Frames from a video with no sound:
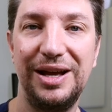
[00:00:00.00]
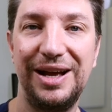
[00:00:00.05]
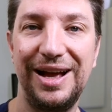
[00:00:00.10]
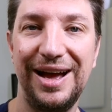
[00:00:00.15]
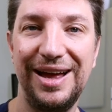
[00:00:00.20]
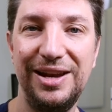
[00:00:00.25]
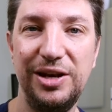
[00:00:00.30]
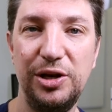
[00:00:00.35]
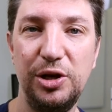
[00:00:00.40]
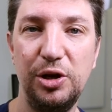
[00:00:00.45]

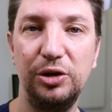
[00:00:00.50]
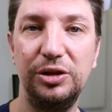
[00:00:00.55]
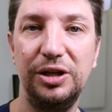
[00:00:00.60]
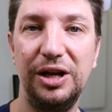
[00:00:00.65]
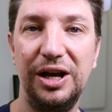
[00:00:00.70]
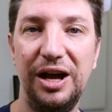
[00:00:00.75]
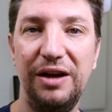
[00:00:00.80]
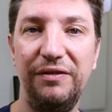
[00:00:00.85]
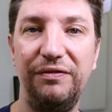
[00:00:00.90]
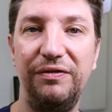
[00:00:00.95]
cannot
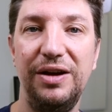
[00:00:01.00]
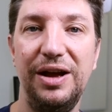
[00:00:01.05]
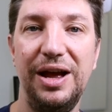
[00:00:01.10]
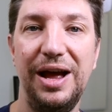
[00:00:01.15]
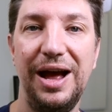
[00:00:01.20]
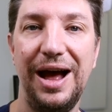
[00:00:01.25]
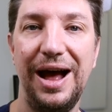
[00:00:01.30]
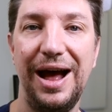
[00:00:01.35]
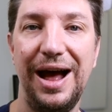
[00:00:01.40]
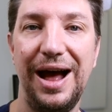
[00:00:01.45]

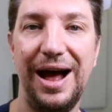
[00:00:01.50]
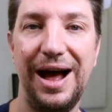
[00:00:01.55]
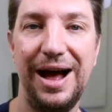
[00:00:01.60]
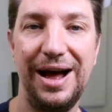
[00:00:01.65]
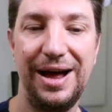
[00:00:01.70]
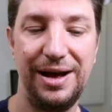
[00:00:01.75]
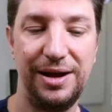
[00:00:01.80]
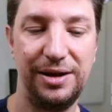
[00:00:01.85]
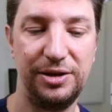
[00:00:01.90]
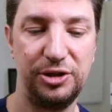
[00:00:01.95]

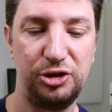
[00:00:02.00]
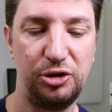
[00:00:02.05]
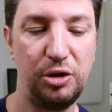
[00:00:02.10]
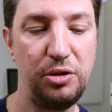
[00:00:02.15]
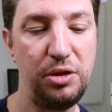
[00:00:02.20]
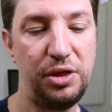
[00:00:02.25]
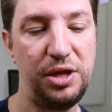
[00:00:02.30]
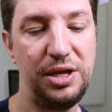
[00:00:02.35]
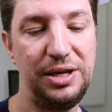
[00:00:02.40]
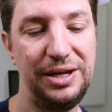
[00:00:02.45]
have
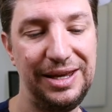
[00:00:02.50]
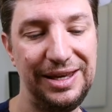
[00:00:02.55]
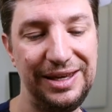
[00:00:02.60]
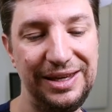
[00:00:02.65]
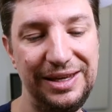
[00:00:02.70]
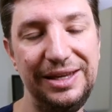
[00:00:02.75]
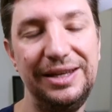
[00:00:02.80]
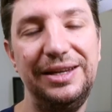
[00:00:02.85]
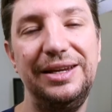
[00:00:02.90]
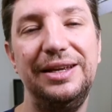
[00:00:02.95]
something
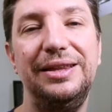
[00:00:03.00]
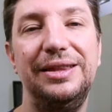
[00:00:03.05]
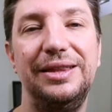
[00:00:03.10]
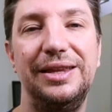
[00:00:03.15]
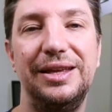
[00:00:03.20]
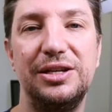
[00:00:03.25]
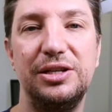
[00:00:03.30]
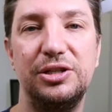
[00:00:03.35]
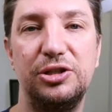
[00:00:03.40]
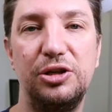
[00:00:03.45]
hitting
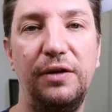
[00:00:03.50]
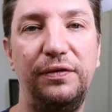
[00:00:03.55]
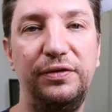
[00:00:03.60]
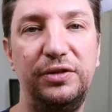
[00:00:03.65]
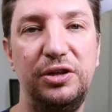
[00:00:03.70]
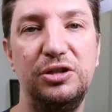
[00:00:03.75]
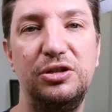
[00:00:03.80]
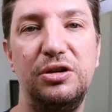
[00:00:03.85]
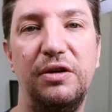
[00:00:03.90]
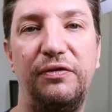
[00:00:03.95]
the
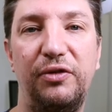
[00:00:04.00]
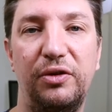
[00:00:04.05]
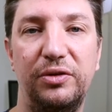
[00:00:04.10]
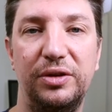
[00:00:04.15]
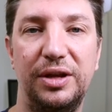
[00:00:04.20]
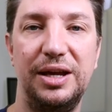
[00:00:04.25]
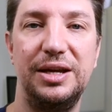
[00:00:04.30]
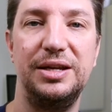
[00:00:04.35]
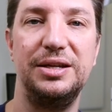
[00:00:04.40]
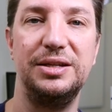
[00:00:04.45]
soft tissue
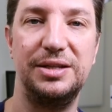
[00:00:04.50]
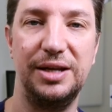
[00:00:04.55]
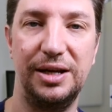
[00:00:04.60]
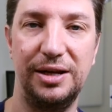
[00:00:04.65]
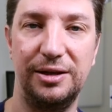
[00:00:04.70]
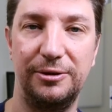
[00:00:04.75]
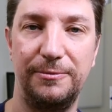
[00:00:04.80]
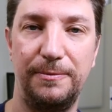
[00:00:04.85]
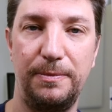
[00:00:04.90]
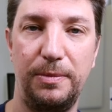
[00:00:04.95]
from the inside.